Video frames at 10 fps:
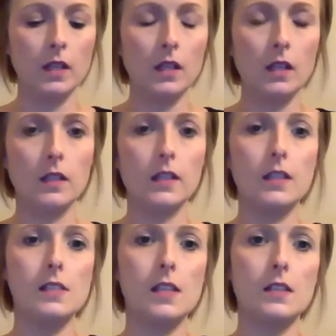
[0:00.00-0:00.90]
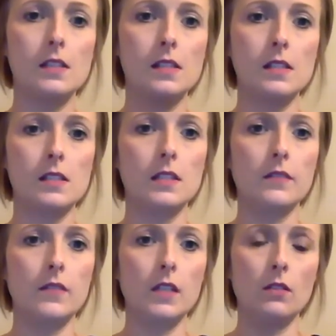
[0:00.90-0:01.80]
And like I said, the
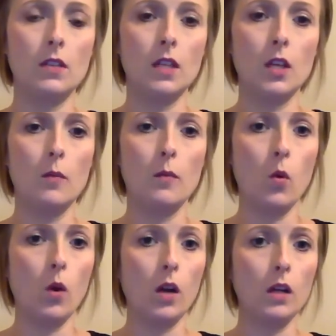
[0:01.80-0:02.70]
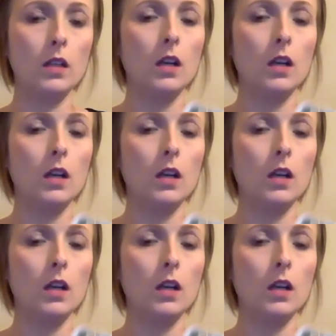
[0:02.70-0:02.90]
sensitivity, you can go more